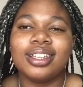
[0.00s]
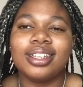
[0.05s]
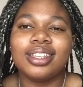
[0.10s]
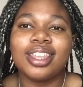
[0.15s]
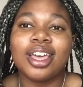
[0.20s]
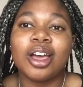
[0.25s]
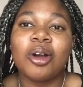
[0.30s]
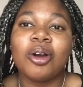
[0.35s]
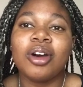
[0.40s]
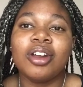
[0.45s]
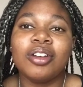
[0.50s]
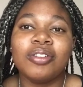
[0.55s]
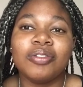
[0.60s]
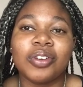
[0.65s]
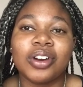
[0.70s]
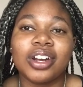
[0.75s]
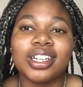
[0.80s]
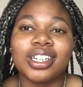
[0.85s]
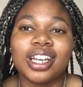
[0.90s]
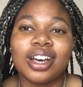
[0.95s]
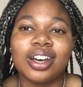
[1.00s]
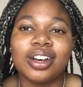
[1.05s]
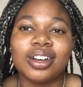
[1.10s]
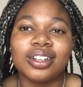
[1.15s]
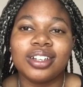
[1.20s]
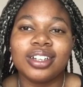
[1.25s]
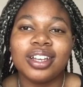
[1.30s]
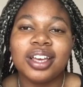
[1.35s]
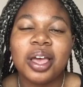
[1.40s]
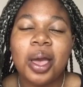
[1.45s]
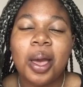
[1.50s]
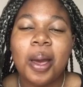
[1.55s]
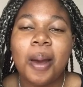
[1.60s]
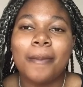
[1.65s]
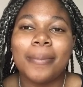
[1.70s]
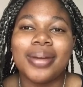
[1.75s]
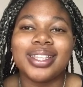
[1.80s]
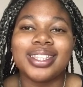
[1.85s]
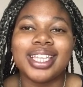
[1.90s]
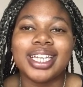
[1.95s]
they could have worked out,
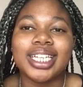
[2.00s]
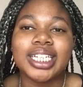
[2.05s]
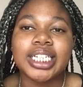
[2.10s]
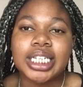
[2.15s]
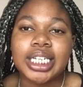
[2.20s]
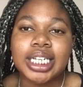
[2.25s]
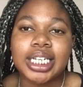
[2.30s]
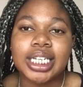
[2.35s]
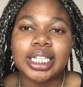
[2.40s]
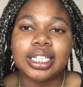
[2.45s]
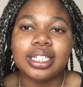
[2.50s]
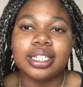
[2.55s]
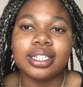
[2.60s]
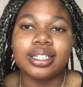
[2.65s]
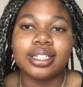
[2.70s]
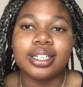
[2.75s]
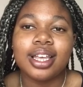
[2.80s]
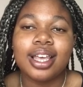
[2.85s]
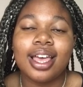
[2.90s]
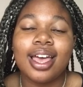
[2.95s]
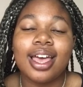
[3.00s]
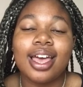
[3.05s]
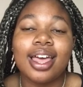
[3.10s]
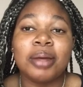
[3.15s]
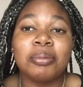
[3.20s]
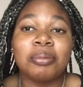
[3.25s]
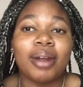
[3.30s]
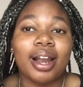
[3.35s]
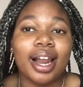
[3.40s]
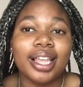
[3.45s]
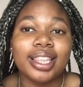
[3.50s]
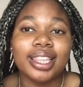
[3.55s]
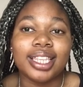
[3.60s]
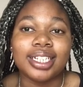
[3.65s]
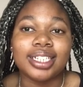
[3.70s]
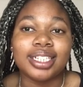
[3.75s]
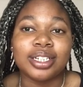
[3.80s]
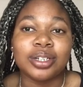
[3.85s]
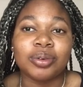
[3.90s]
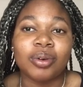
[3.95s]
but they didn't. And I'm glad they
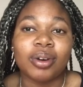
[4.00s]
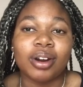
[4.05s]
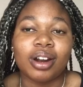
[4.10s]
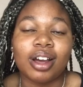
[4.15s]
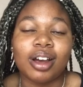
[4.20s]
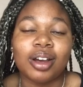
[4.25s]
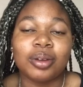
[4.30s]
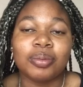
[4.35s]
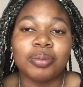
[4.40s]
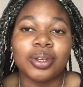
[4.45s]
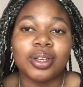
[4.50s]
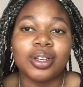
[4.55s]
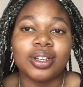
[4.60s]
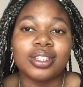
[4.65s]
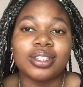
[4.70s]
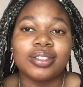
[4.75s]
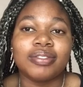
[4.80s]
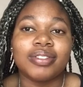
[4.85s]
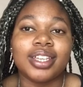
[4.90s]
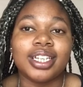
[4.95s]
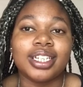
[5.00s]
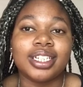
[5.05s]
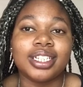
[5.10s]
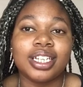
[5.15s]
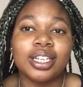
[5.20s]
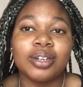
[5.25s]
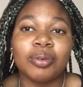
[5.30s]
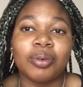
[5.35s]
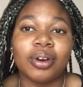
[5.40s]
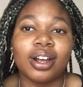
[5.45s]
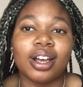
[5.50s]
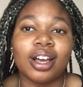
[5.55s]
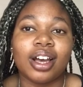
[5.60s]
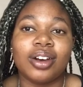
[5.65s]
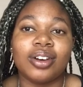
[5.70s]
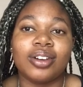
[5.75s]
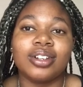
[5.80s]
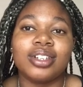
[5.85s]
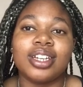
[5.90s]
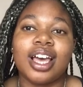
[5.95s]
didn't work out because if they did work
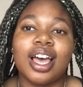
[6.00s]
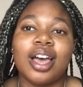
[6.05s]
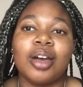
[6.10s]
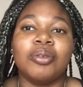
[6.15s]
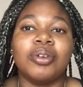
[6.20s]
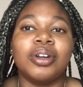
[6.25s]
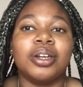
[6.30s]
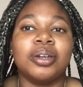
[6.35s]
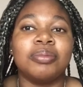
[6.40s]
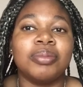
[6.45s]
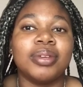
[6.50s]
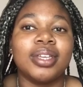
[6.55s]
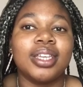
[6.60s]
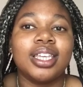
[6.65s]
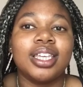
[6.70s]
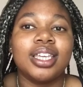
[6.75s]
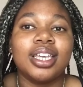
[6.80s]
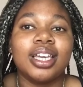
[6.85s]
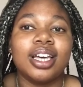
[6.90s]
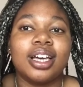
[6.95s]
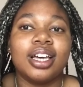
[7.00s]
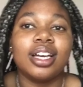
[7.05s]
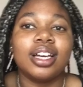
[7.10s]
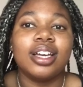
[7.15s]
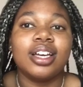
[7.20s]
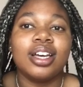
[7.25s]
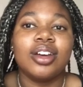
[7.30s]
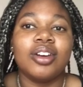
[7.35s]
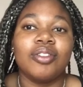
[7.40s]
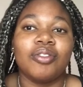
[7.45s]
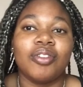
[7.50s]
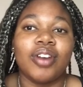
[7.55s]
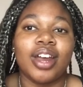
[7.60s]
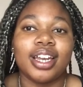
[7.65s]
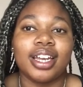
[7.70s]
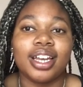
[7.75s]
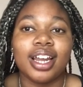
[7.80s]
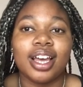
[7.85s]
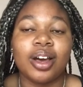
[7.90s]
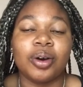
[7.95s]
out, I wouldn't be here
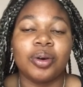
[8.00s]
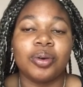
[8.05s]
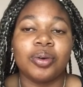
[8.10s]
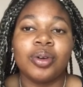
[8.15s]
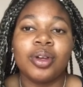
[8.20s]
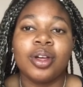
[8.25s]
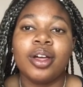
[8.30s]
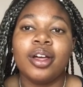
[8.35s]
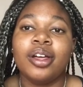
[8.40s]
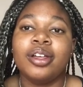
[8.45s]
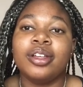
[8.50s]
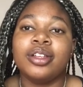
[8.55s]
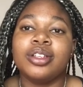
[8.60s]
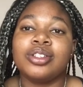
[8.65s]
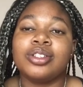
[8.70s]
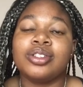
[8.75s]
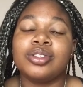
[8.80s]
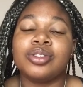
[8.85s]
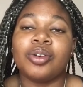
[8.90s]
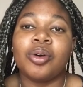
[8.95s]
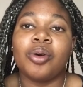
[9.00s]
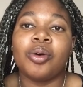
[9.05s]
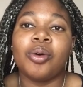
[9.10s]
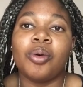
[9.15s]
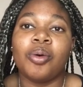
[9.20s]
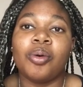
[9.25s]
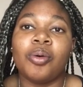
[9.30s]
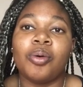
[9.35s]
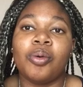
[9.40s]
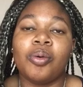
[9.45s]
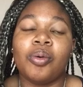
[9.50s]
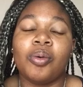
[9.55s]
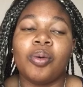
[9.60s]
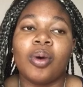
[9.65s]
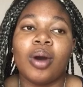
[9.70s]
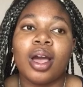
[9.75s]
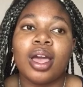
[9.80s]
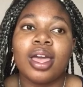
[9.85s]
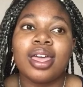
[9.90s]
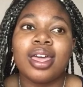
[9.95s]
right now.
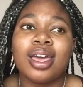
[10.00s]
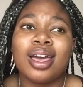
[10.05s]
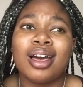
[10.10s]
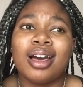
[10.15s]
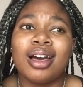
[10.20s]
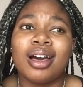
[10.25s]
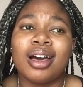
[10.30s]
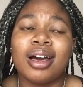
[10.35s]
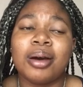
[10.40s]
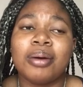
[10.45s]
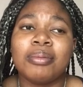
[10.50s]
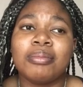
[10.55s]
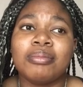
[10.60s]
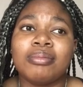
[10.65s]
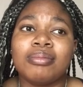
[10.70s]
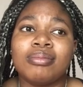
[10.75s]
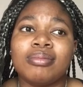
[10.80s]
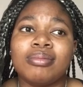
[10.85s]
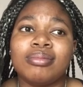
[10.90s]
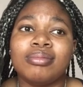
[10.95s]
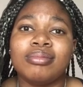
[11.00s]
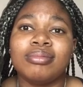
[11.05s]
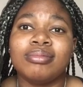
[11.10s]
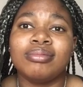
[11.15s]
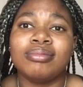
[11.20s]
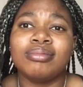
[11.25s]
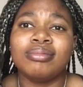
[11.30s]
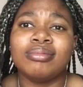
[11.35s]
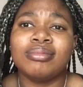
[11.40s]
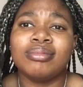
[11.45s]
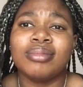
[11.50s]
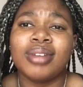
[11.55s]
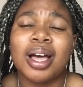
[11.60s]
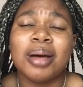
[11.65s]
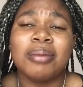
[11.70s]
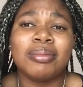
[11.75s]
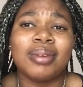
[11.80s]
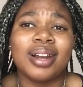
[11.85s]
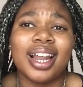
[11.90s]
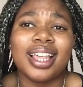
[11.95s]
So, yeah, I'm
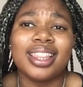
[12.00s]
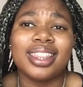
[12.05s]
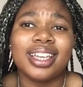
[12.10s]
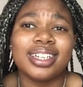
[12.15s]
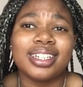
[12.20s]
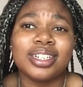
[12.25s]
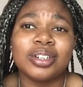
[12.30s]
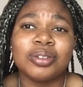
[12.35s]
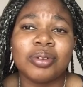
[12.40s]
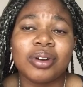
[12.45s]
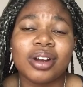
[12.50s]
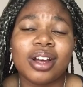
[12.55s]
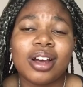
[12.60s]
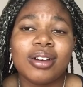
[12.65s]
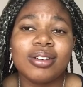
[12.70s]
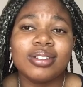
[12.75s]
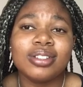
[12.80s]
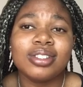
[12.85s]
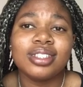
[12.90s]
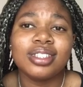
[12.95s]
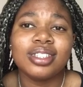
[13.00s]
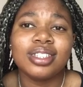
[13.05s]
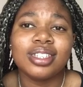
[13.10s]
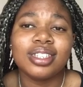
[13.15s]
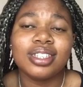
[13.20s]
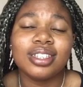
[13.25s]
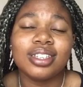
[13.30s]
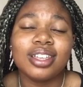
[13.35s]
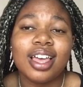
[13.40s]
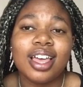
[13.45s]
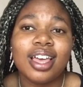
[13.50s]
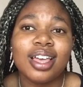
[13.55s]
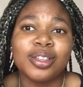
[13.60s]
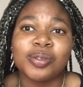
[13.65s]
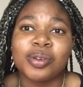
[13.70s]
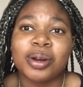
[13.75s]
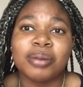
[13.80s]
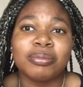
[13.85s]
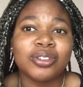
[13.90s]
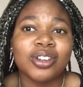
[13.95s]
glad they didn't work out, is
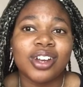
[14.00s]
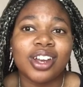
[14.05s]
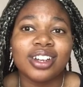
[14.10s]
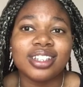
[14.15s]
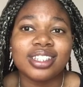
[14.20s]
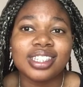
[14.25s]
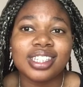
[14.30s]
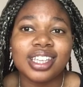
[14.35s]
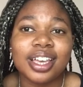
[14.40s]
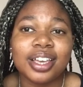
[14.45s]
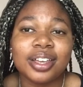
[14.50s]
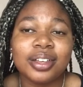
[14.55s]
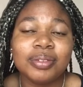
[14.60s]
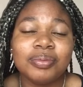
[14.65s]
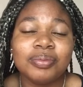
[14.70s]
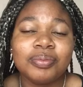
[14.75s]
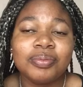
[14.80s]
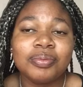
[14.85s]
what I'm trying to say.